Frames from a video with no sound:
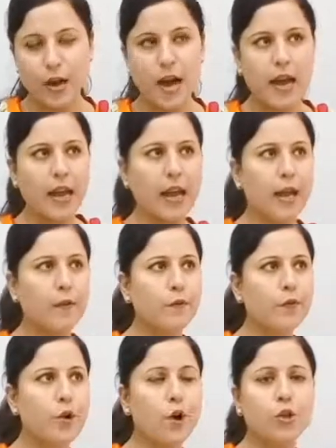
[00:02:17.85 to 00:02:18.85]
I have
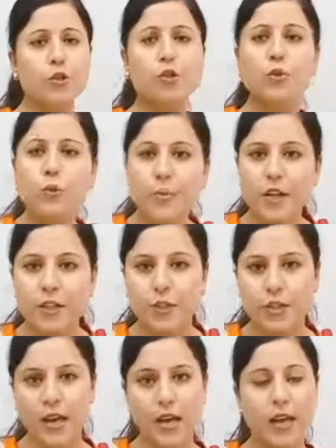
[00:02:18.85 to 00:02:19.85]
not too much
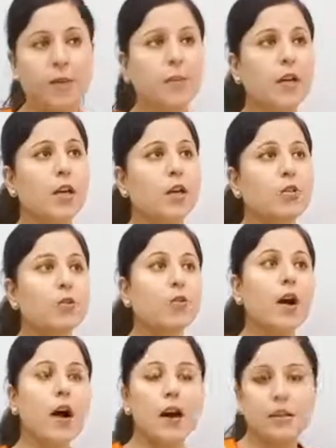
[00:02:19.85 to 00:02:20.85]
time
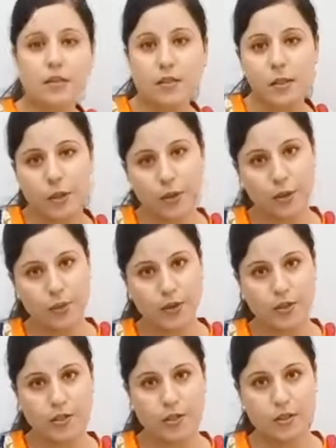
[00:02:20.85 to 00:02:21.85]
to answer your
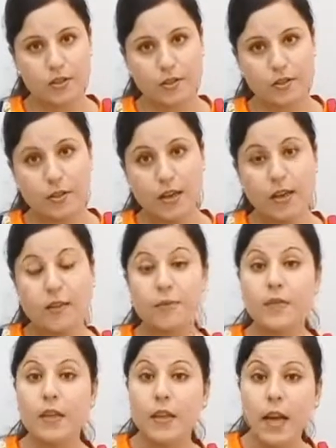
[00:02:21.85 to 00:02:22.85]
questions.
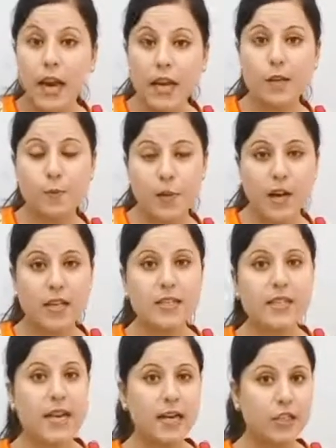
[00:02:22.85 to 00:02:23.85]
It means
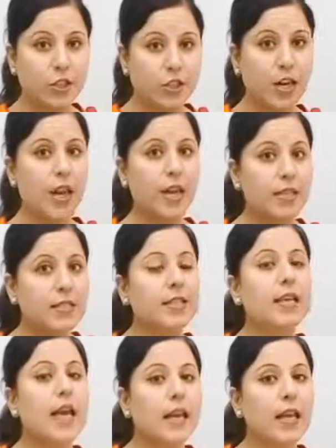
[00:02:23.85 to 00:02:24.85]
that she is
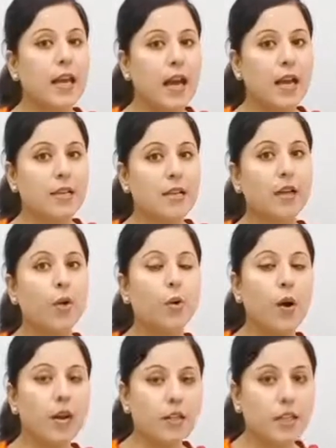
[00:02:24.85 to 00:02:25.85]
telling us the
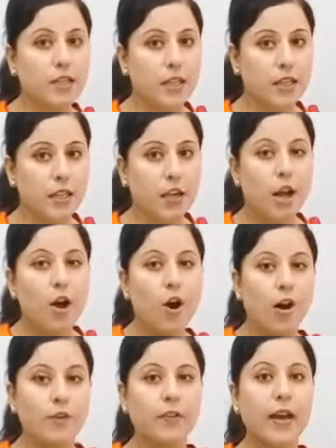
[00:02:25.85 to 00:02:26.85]
quantity
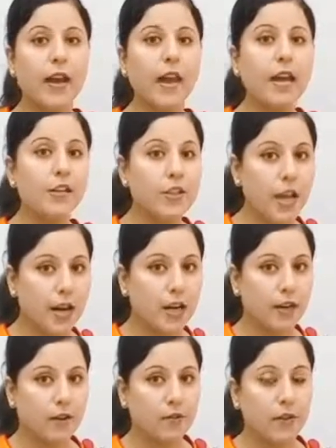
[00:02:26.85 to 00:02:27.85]
of an
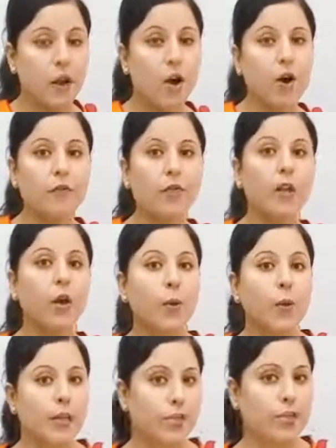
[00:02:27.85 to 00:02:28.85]
adjective of the
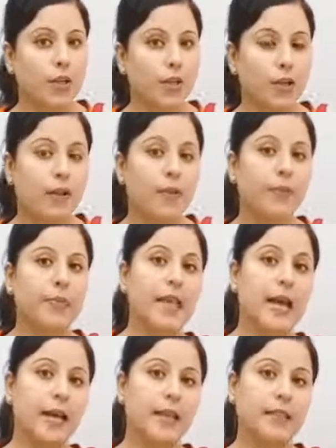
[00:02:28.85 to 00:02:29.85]
question,
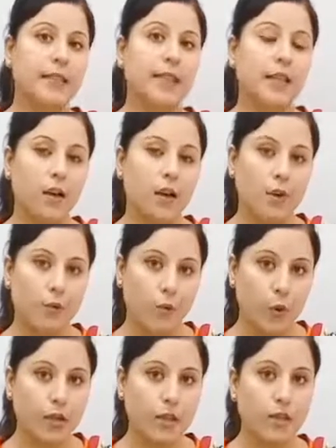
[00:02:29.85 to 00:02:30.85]
that
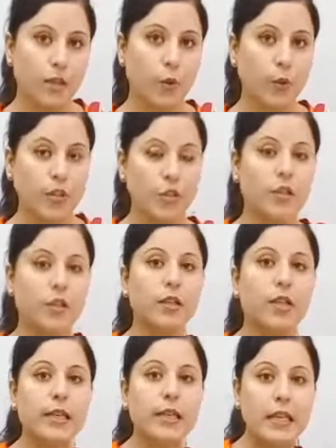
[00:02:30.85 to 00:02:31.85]
what the
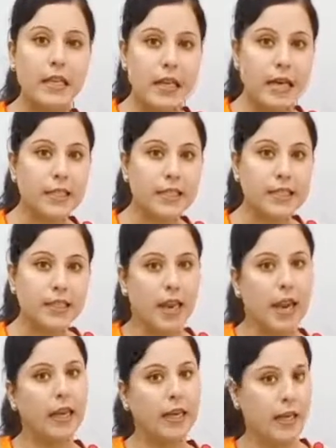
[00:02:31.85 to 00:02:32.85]
question needs,
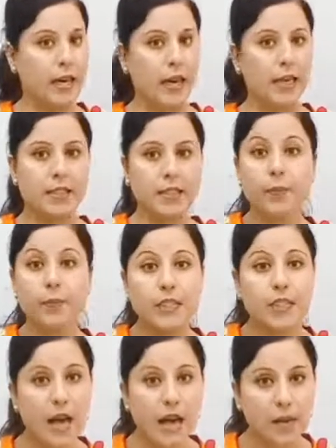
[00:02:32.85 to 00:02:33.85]
it needs some
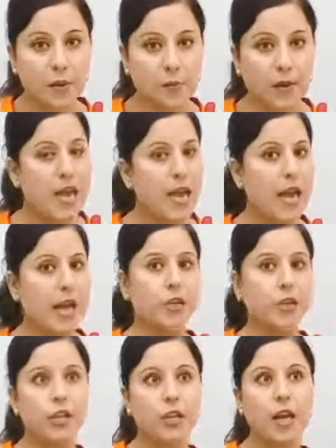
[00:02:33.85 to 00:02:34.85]
time, and
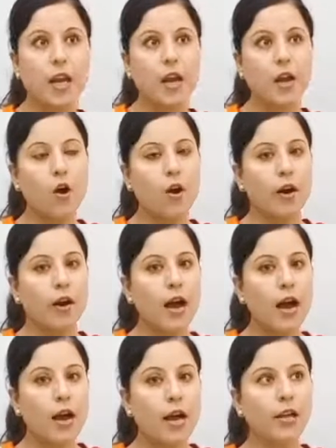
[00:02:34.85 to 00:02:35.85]
she or
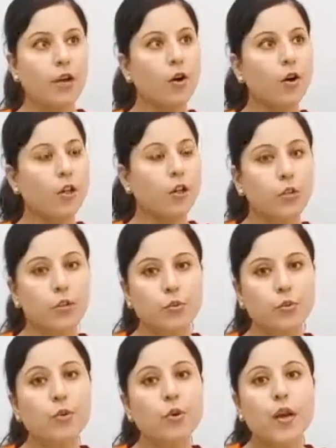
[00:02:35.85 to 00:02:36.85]
I or
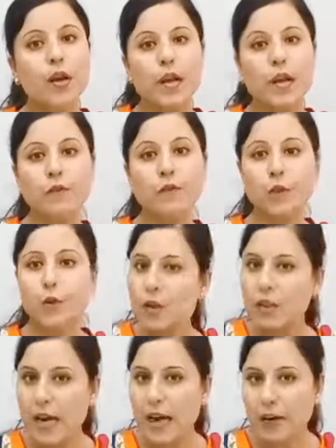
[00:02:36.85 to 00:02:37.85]
you, if
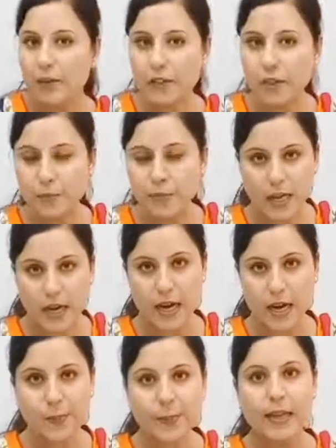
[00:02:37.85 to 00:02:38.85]
don't have some
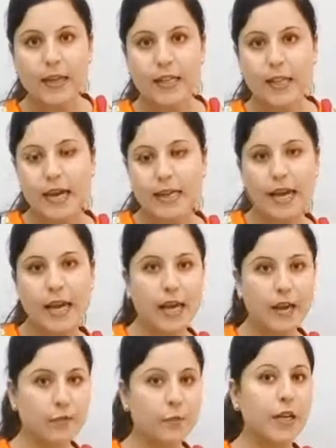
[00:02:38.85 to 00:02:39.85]
time, that
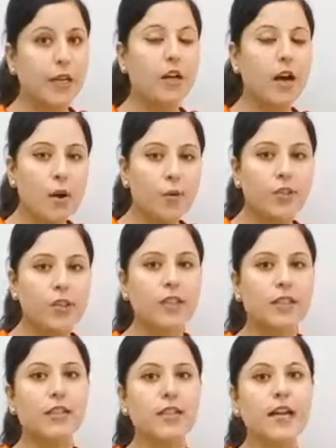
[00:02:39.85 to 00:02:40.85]
have been counted
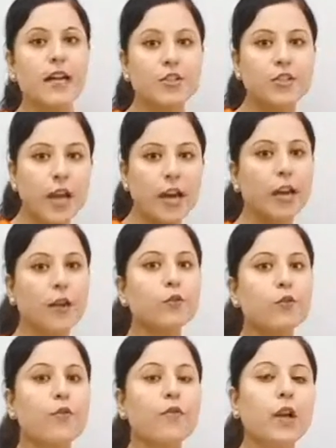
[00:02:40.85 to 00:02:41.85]
in the adjectives
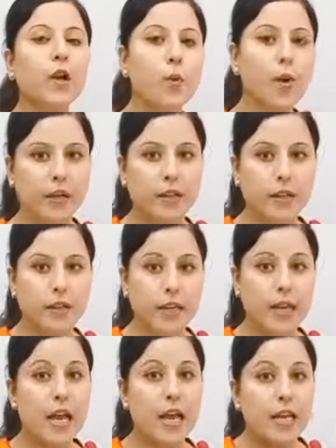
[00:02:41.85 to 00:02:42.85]
of the quantity.
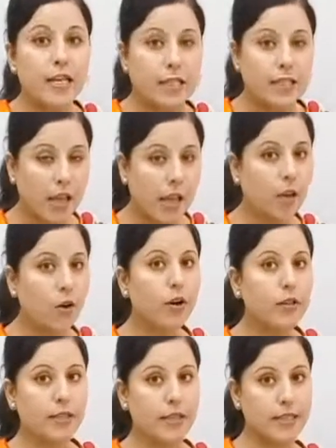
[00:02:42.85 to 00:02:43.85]
See your
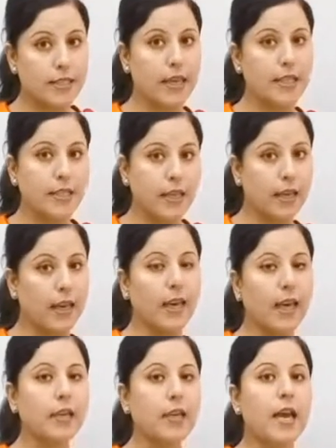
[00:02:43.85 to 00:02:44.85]
sentence
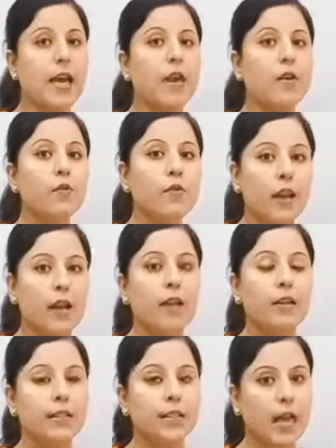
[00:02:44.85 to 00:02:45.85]
again and
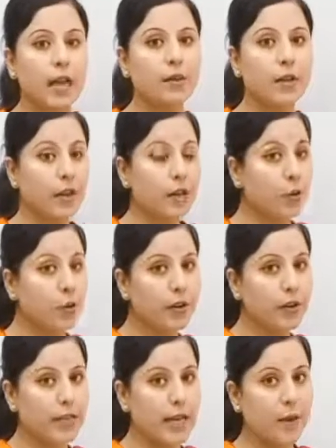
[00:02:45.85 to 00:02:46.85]
you
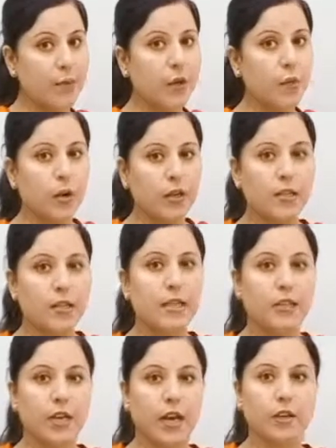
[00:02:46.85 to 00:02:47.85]
will tell me what is the
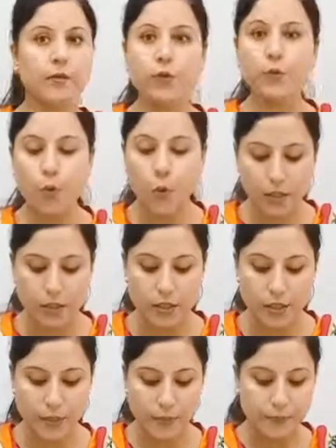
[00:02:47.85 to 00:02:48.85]
adjectives of
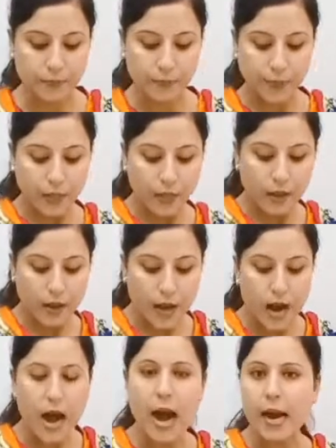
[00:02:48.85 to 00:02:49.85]
quantity.
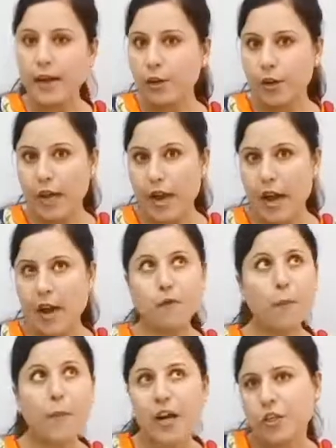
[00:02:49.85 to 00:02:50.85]
I don't
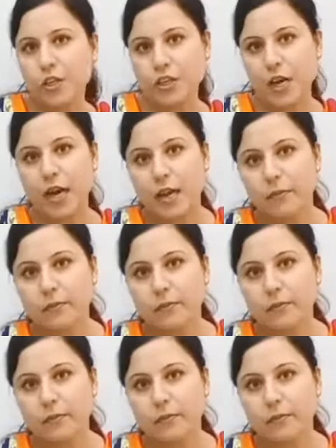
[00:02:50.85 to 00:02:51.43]
have much time.